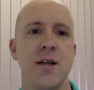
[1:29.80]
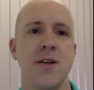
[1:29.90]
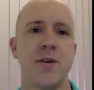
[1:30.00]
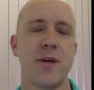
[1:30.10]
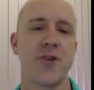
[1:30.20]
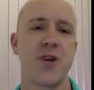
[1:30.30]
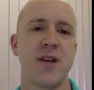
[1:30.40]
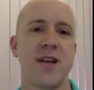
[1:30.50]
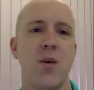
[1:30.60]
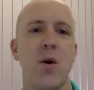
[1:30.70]
So I'm going to try and
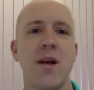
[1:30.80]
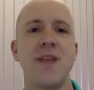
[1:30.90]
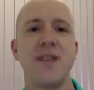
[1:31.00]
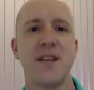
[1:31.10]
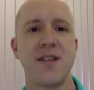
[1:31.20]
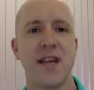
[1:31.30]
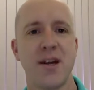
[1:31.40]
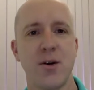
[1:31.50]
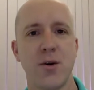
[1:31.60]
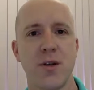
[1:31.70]
say what is this thing
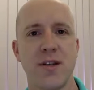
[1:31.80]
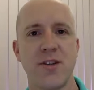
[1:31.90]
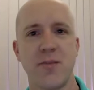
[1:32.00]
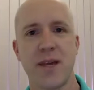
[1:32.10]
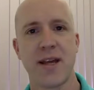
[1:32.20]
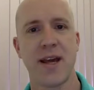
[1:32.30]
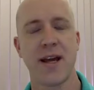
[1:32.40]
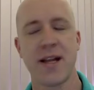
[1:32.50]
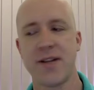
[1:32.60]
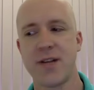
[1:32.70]
called decision making,
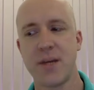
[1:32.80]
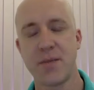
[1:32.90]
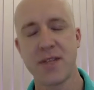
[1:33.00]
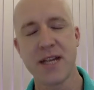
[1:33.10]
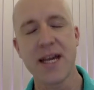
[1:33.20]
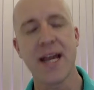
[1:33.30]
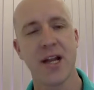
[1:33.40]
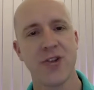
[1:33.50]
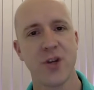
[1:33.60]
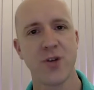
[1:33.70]
and in particular
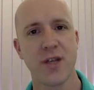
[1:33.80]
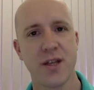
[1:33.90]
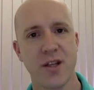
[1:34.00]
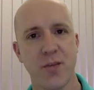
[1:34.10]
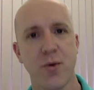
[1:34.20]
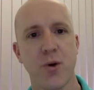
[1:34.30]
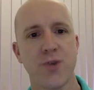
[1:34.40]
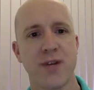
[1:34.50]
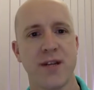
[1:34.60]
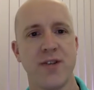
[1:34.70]
choosing the support
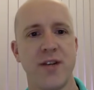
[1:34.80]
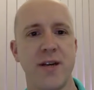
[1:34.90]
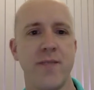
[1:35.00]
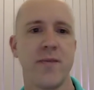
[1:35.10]
strategy.